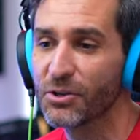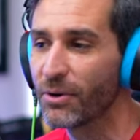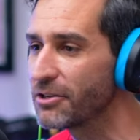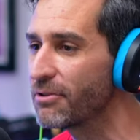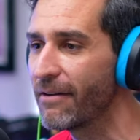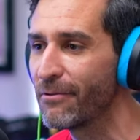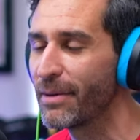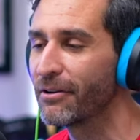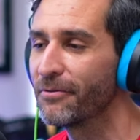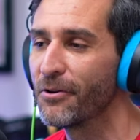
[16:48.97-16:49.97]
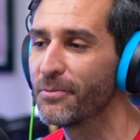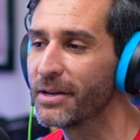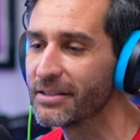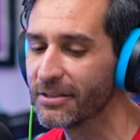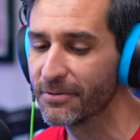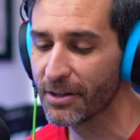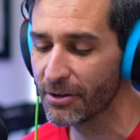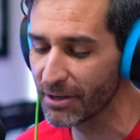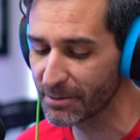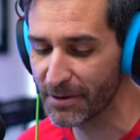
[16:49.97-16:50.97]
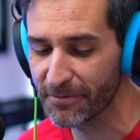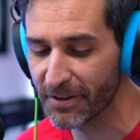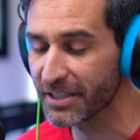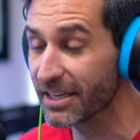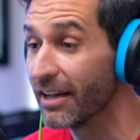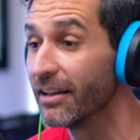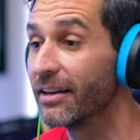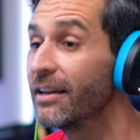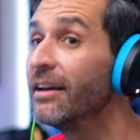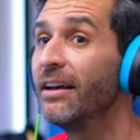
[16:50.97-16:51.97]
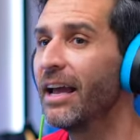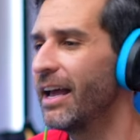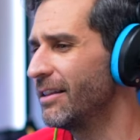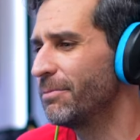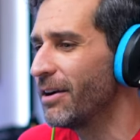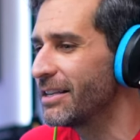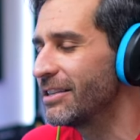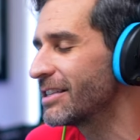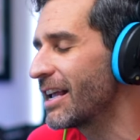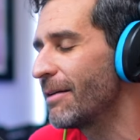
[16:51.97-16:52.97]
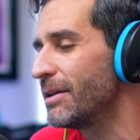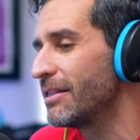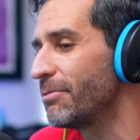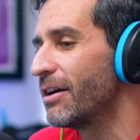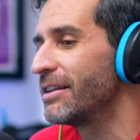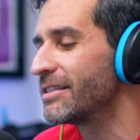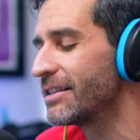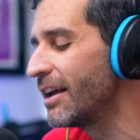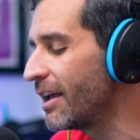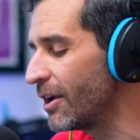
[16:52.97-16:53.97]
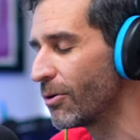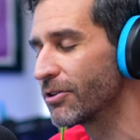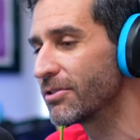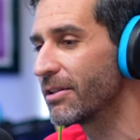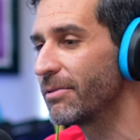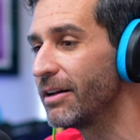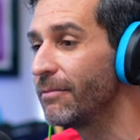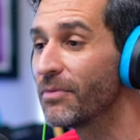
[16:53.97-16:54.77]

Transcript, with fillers: a great travel microphone because of the USB functionality and the price. You just can't beat the price. It works really well.